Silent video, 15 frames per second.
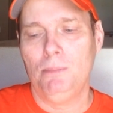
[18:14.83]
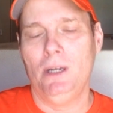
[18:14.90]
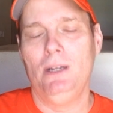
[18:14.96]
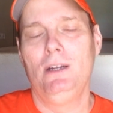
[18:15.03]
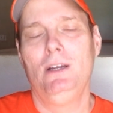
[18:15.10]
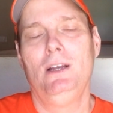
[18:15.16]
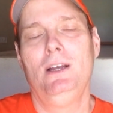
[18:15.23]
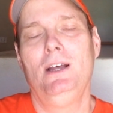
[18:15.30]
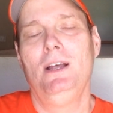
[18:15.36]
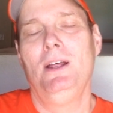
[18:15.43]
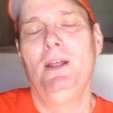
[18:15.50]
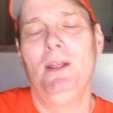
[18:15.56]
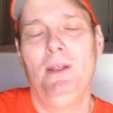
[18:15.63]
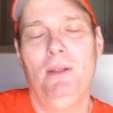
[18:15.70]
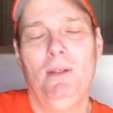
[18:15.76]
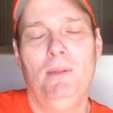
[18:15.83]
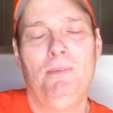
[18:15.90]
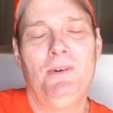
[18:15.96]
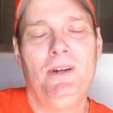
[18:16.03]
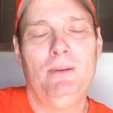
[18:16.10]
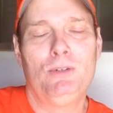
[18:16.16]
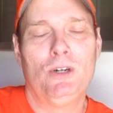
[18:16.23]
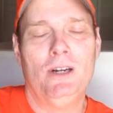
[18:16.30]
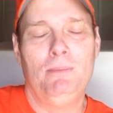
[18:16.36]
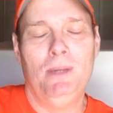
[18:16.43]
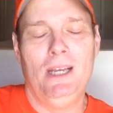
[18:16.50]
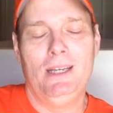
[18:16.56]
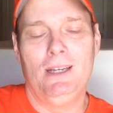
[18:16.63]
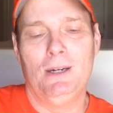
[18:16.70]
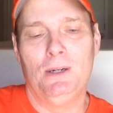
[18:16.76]
But the point I'm trying to
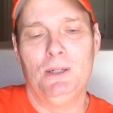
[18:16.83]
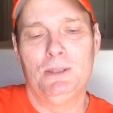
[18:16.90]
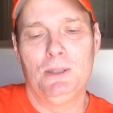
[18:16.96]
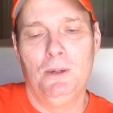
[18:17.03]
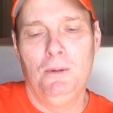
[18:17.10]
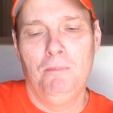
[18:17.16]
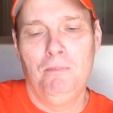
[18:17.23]
make here is